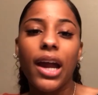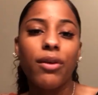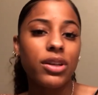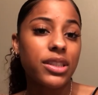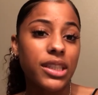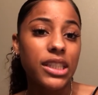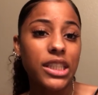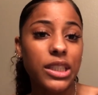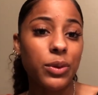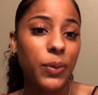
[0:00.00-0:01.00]
Ever
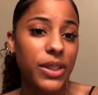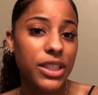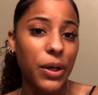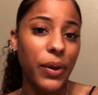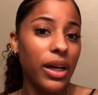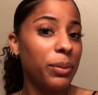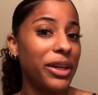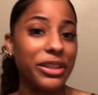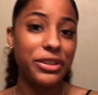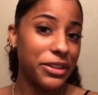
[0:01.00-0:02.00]
since we went to go get her
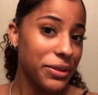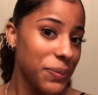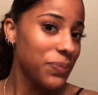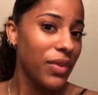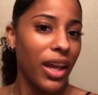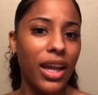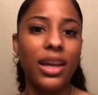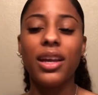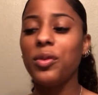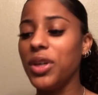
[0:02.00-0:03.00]
piercing,
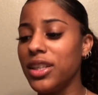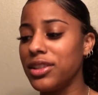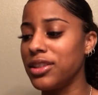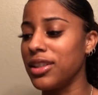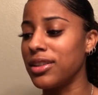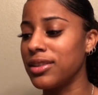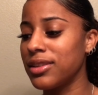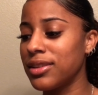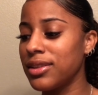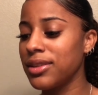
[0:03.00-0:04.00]
he was
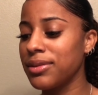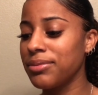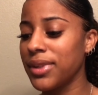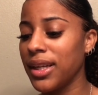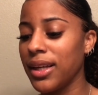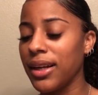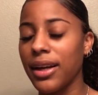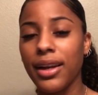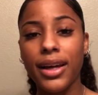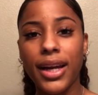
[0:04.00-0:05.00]
just
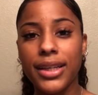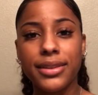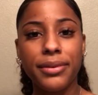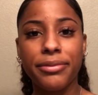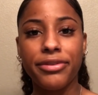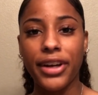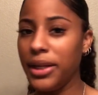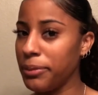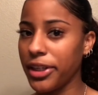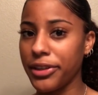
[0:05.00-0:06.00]
looking at some
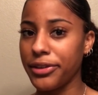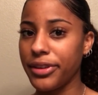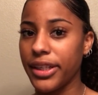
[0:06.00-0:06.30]
female.